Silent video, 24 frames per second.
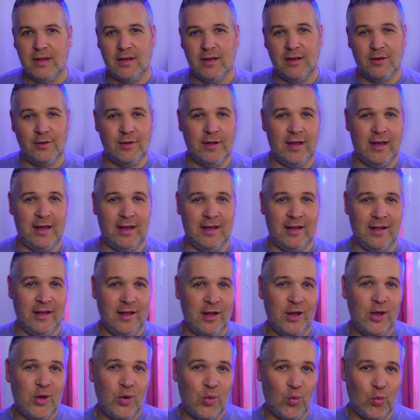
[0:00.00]
Okay,
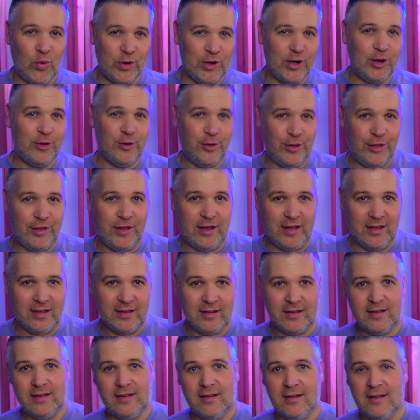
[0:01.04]
one other thing.
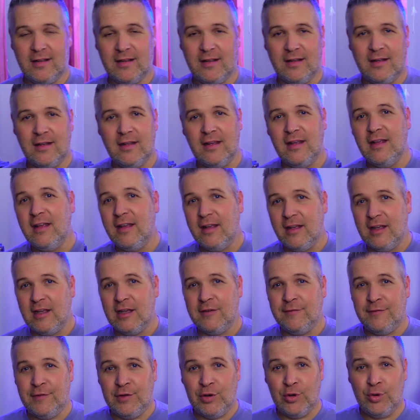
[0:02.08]

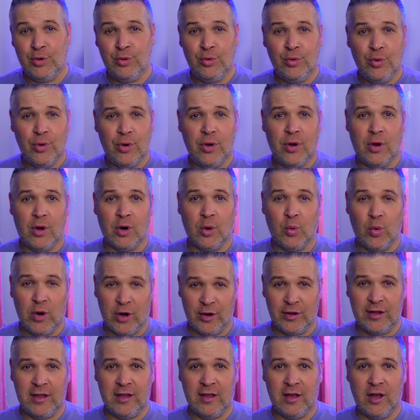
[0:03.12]
If you are
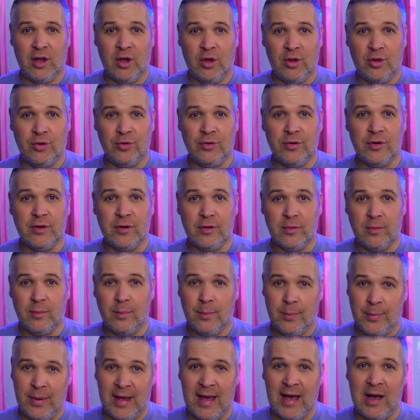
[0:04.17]
working on
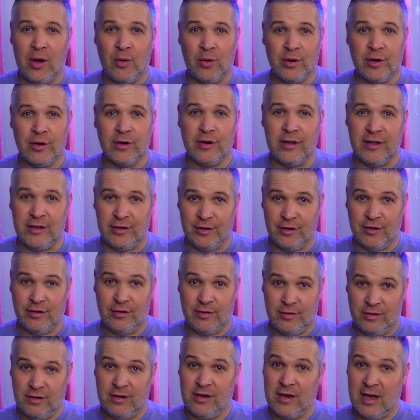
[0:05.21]
power and you're
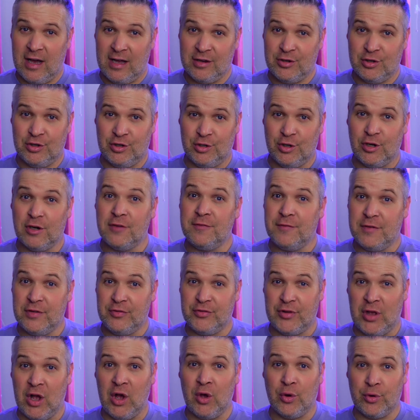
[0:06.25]
not sure if it's
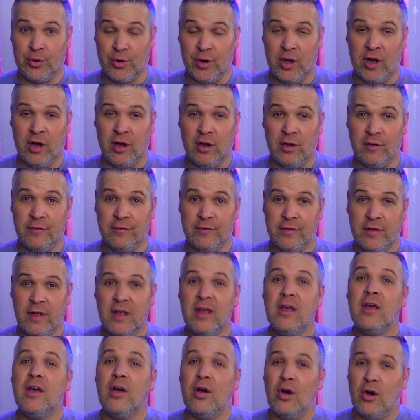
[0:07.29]
on or off,
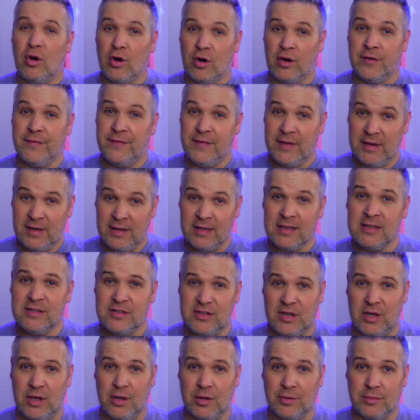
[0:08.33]
or if it is
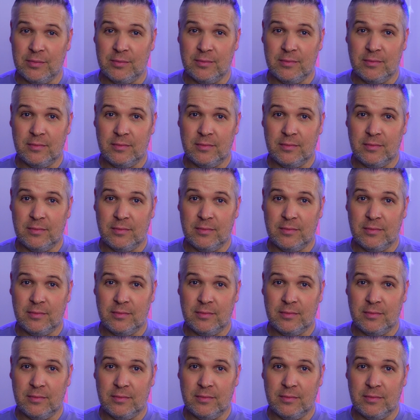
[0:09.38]
on,